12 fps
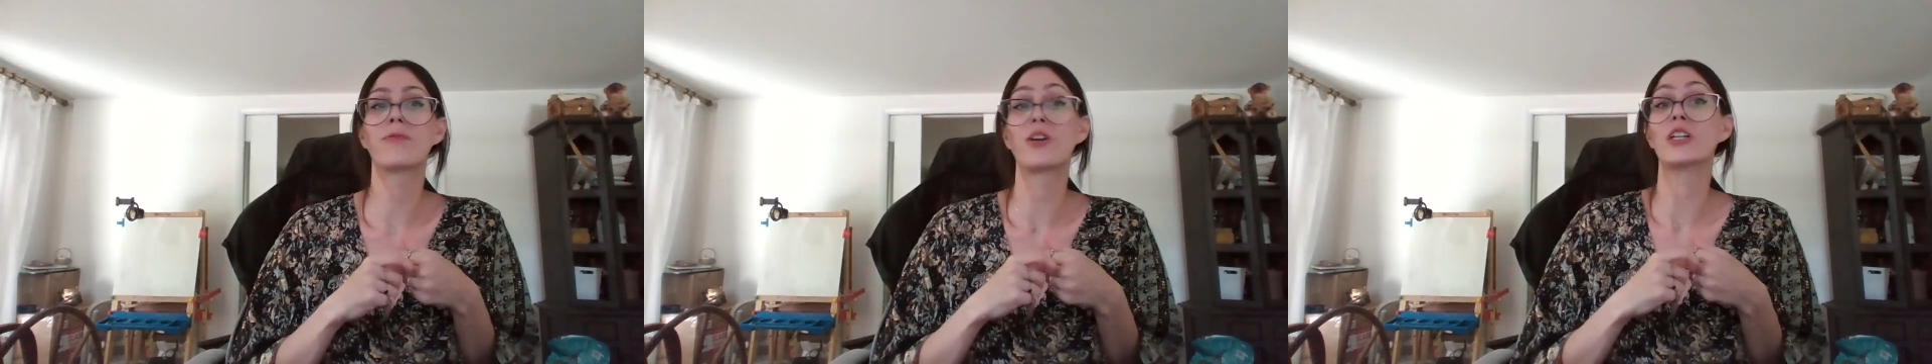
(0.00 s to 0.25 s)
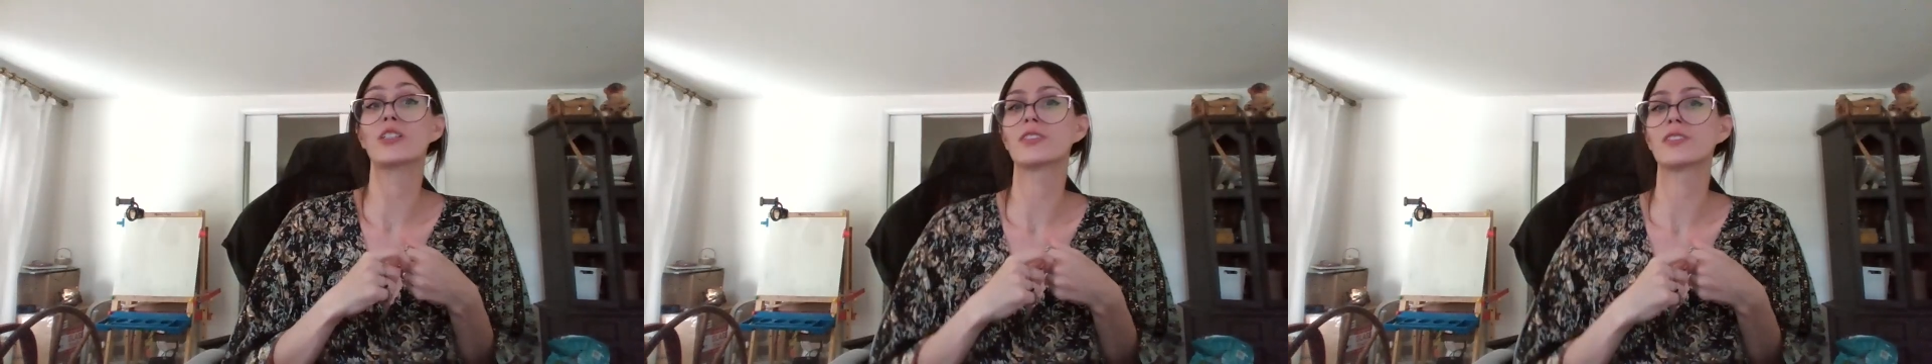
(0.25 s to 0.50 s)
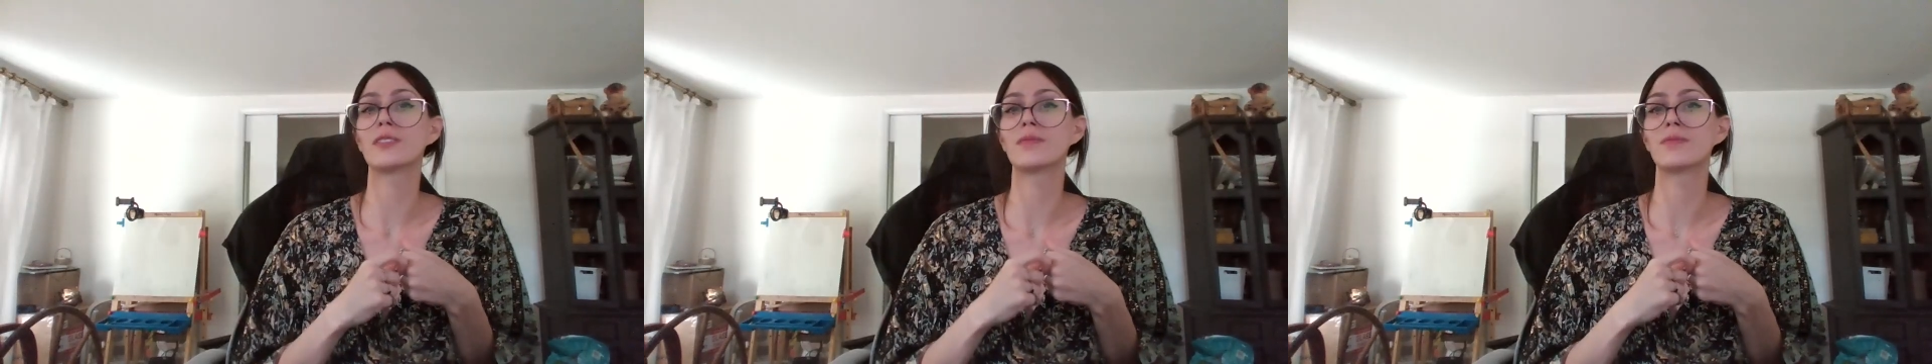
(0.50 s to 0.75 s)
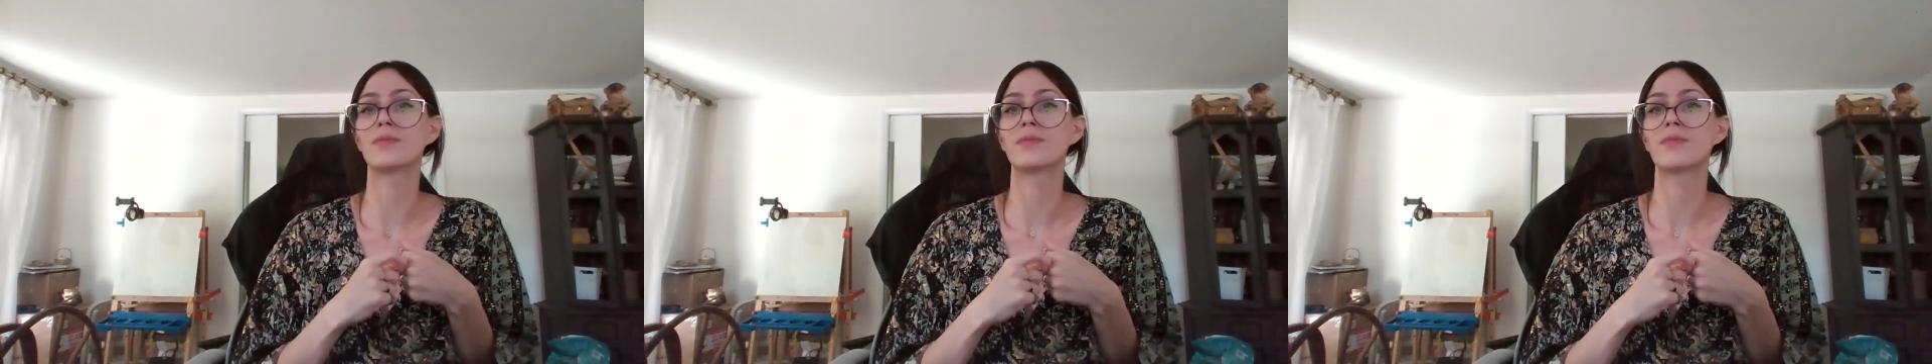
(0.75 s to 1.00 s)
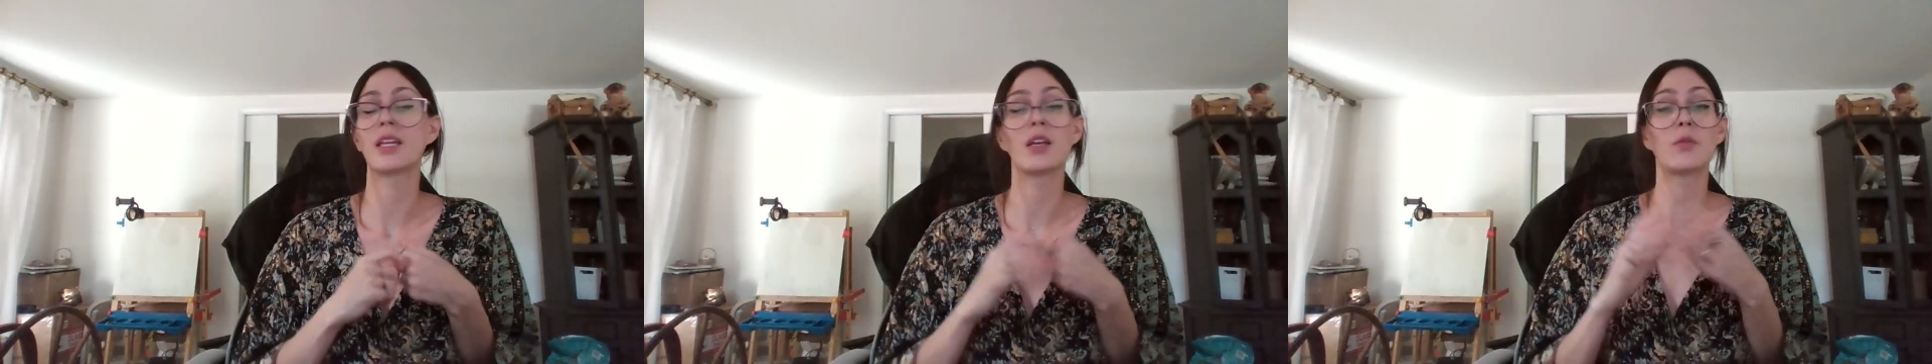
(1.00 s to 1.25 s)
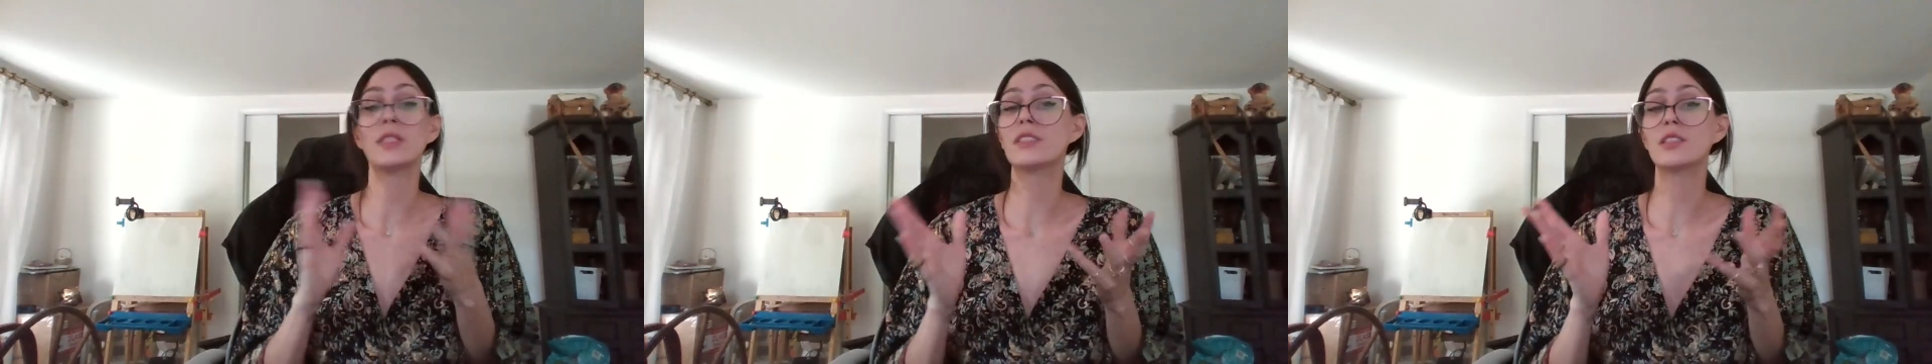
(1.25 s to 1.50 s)
first.
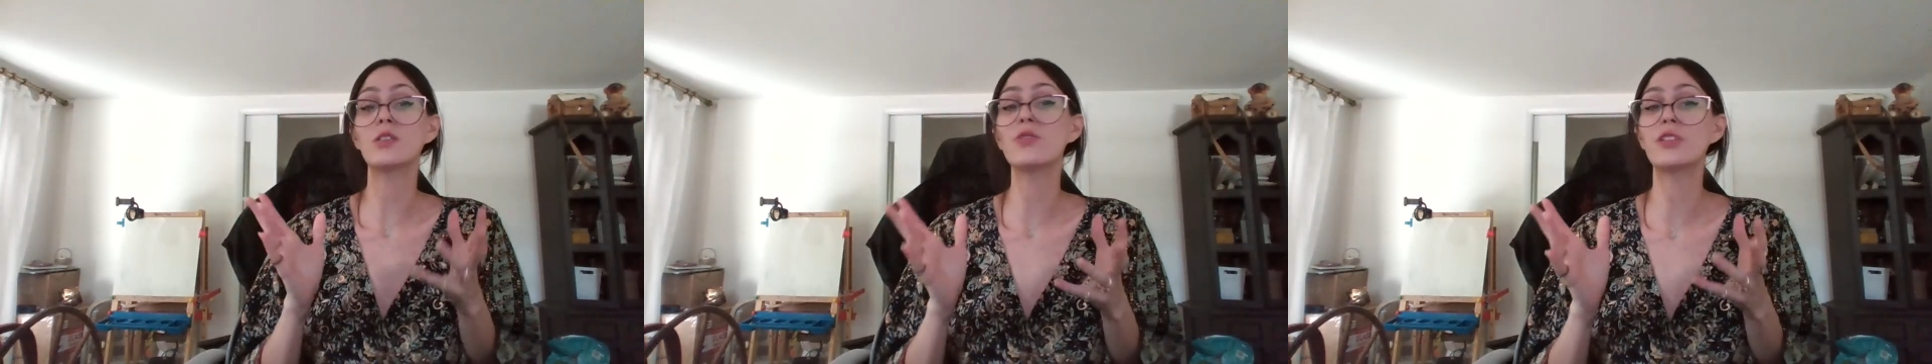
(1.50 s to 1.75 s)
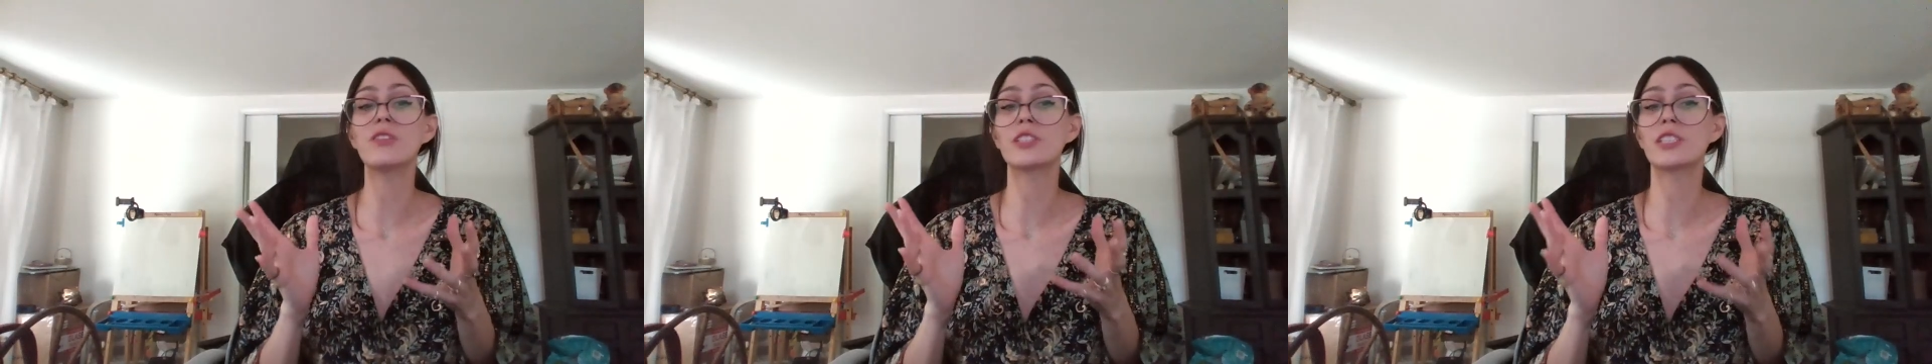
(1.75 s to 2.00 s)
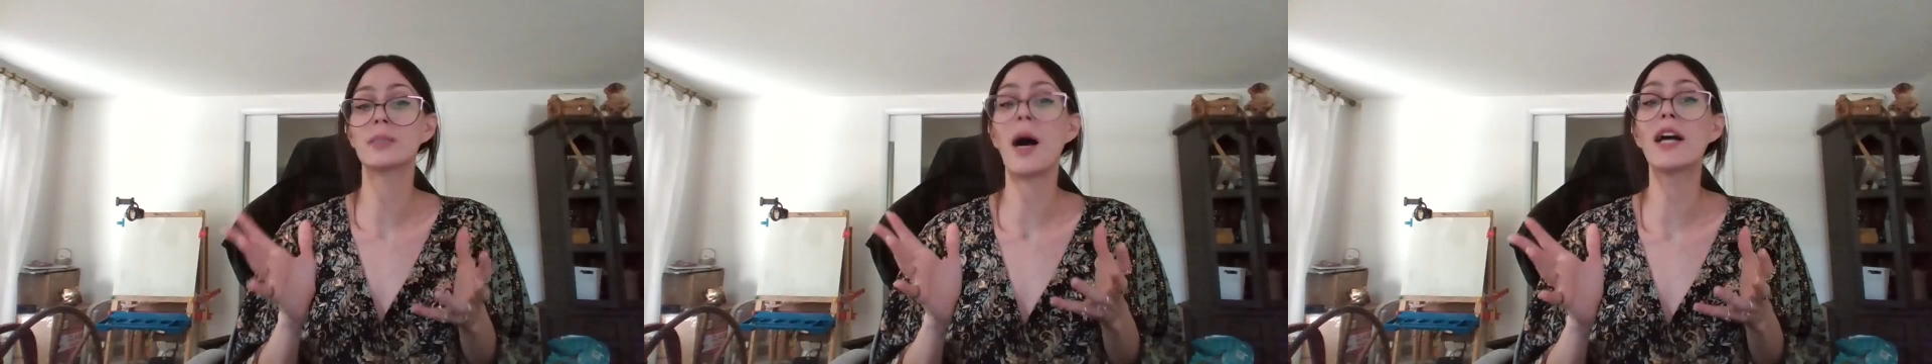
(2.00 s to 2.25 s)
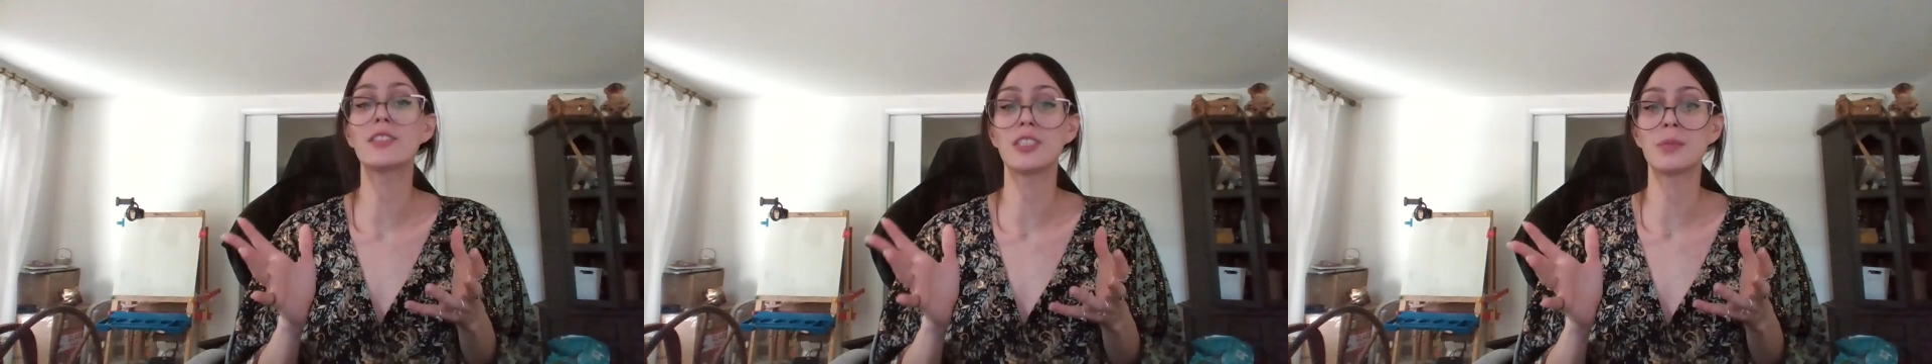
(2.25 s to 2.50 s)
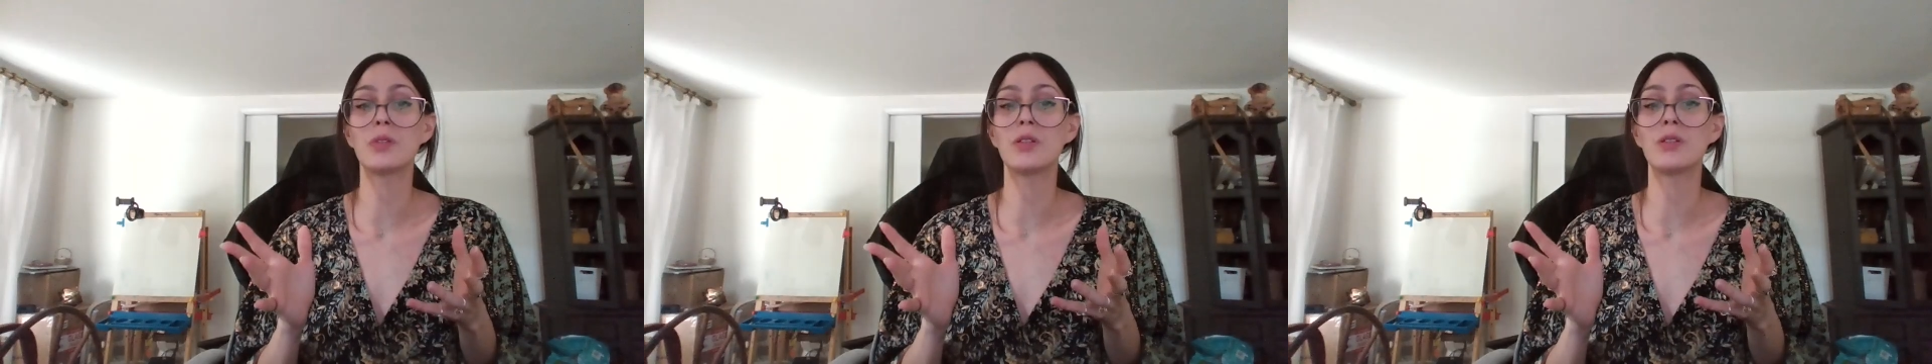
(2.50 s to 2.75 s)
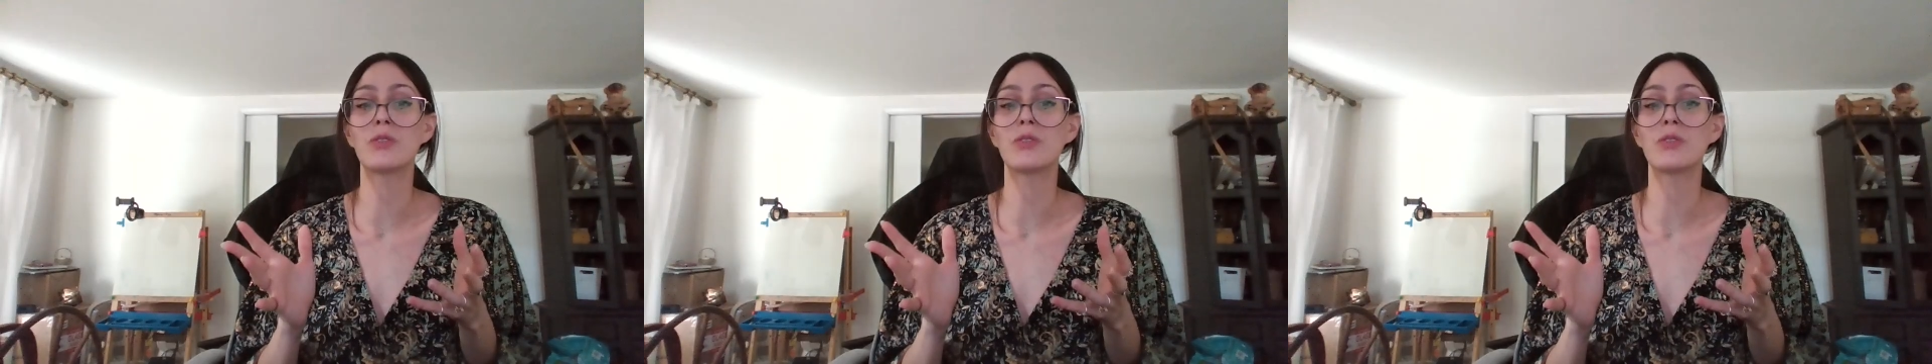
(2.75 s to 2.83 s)
We still feel responsible